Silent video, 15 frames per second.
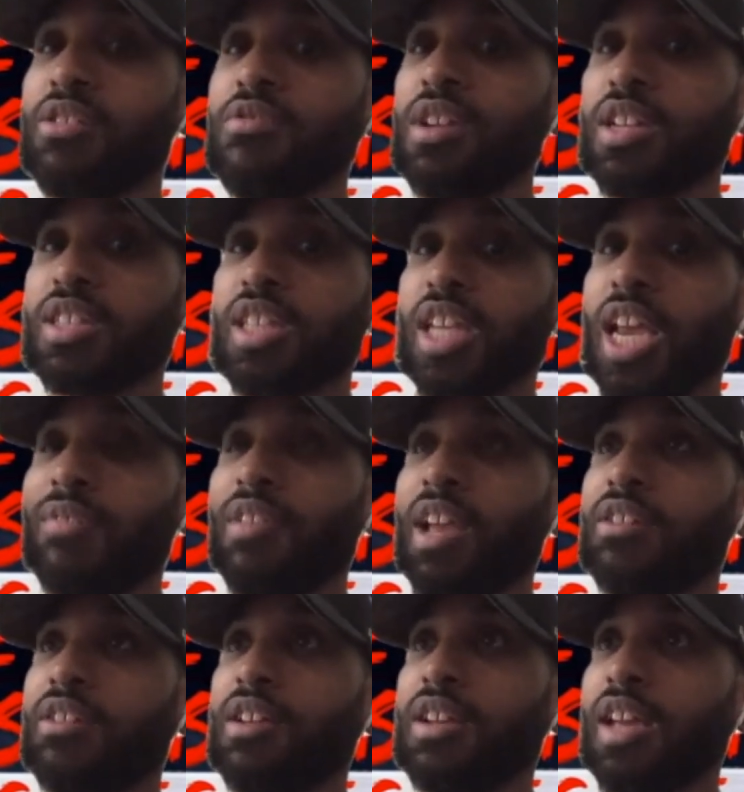You could have saved
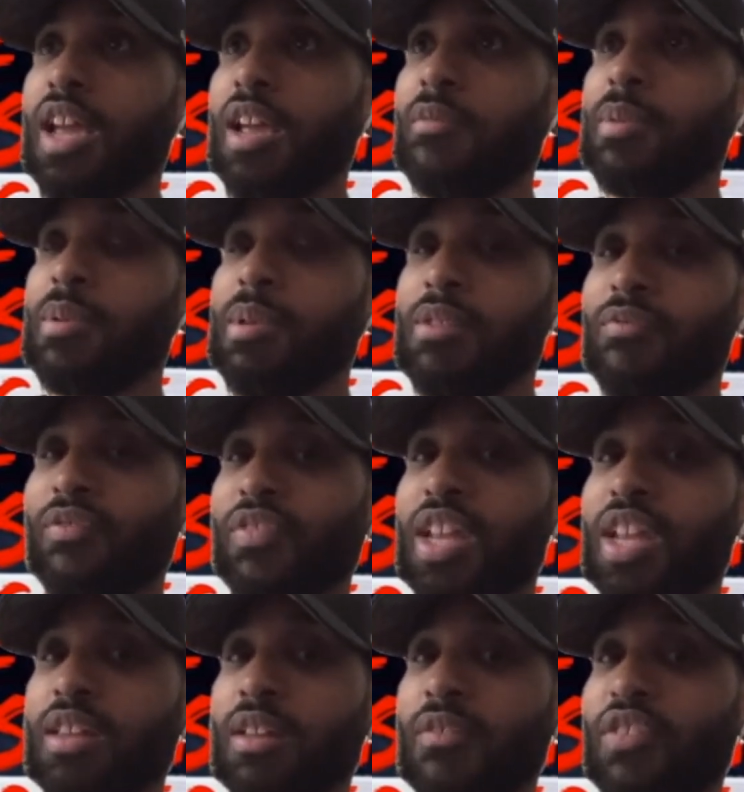that. You could have gave me
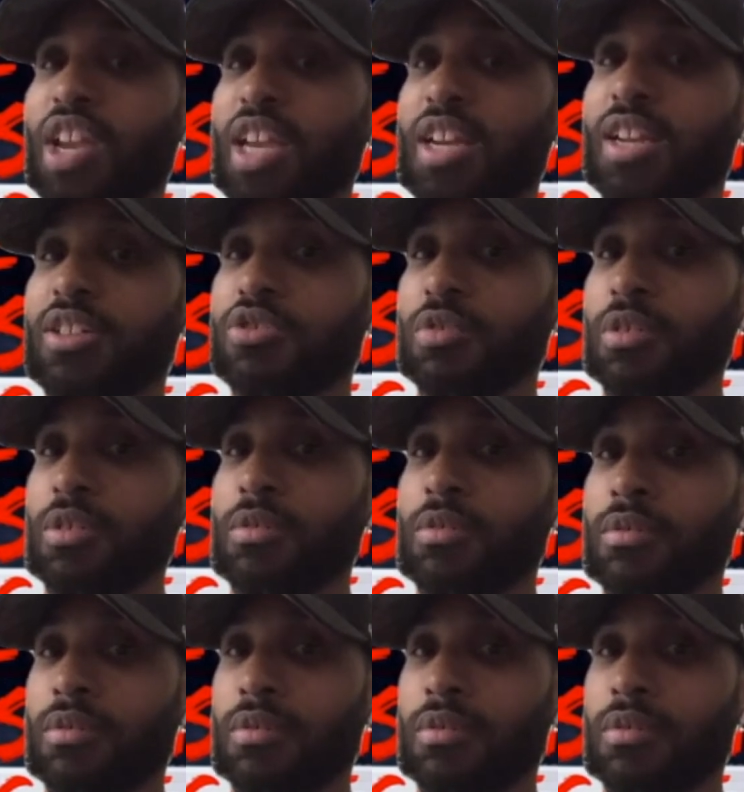the Fiend and Drew.